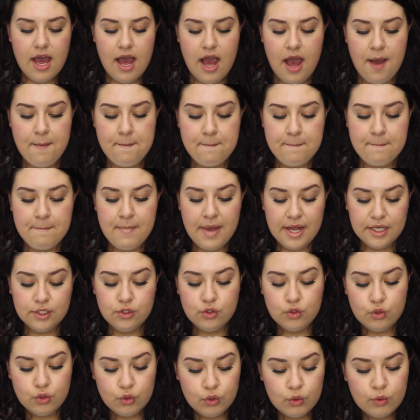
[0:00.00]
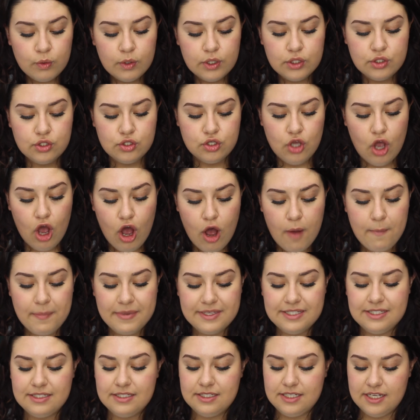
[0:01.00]
My two
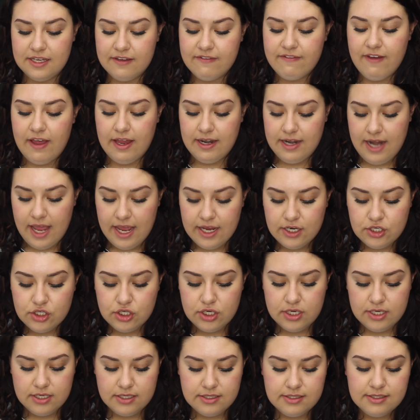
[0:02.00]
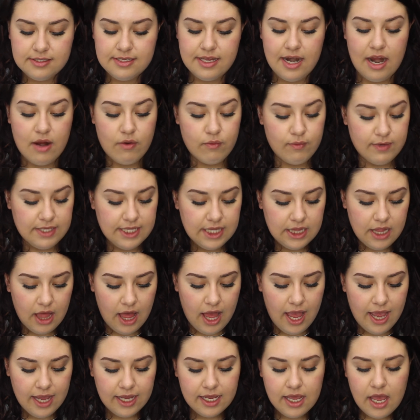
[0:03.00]
top stick foundations that I really
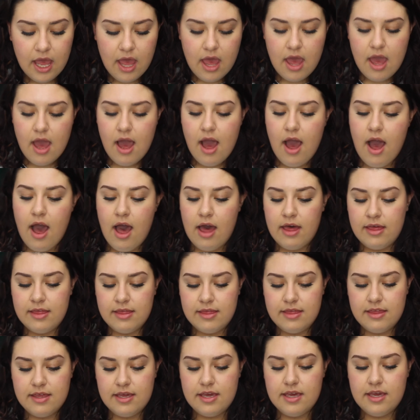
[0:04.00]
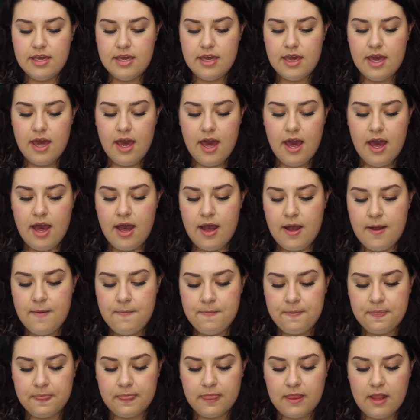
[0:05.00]
like are the
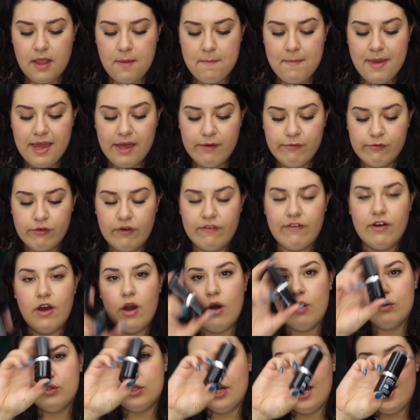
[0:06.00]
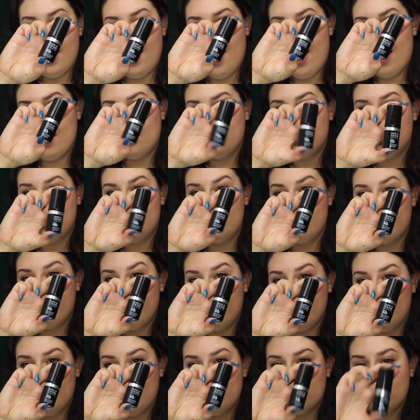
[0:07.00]
Makeup Forever Ultra HD
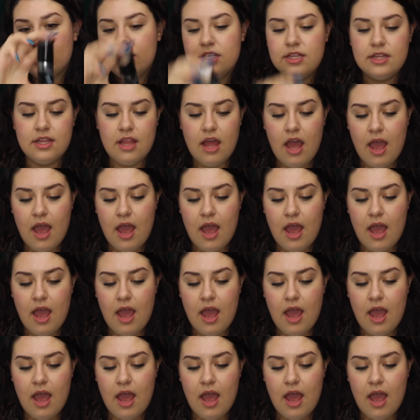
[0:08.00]
foundation.